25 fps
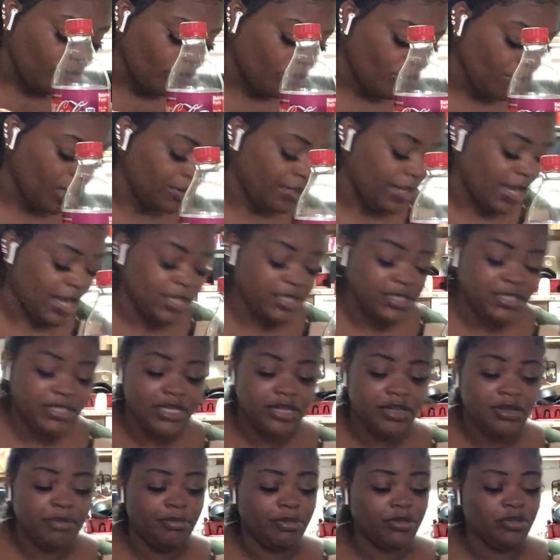that
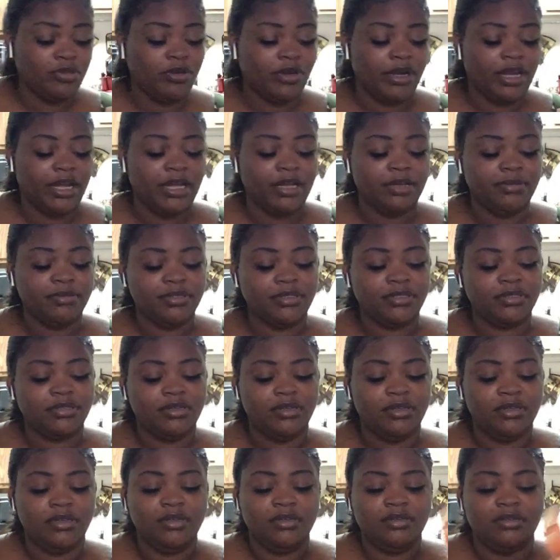sell blue crabs.
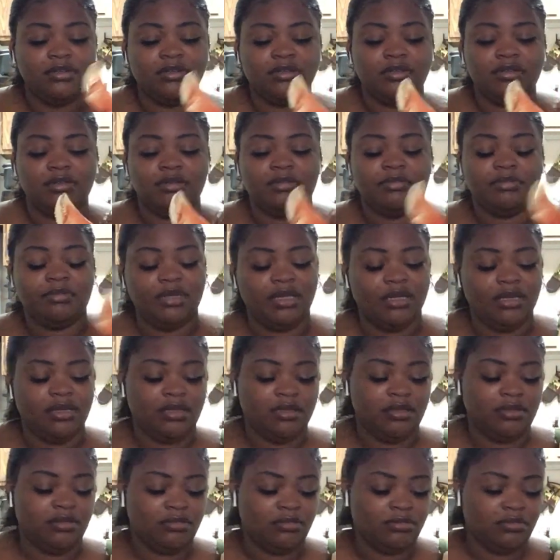Oh
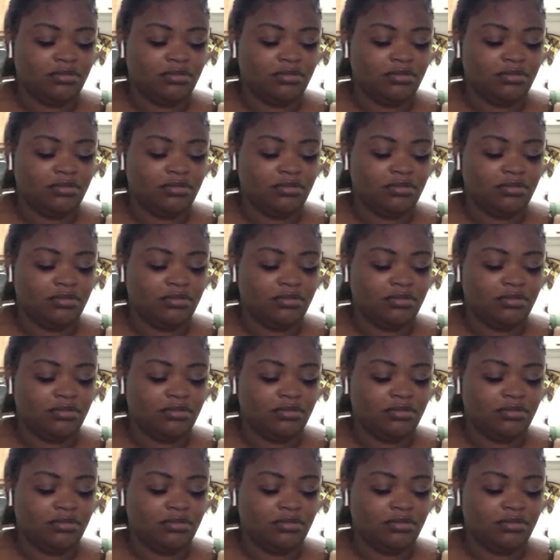man.